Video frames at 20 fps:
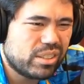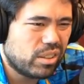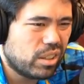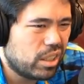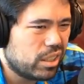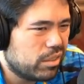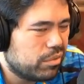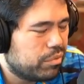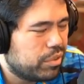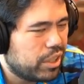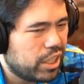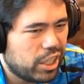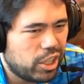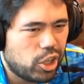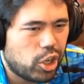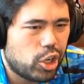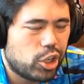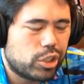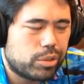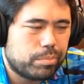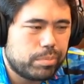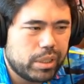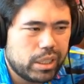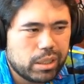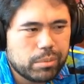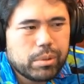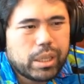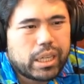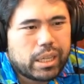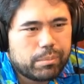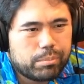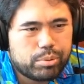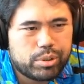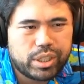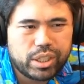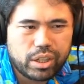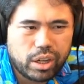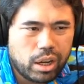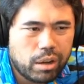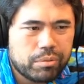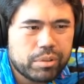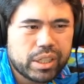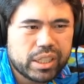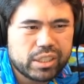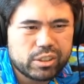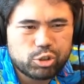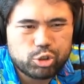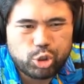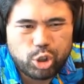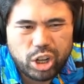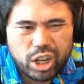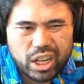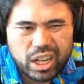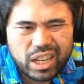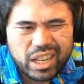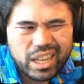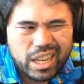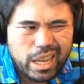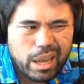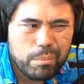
London very hard to beat him like I'm pretty confident I can draw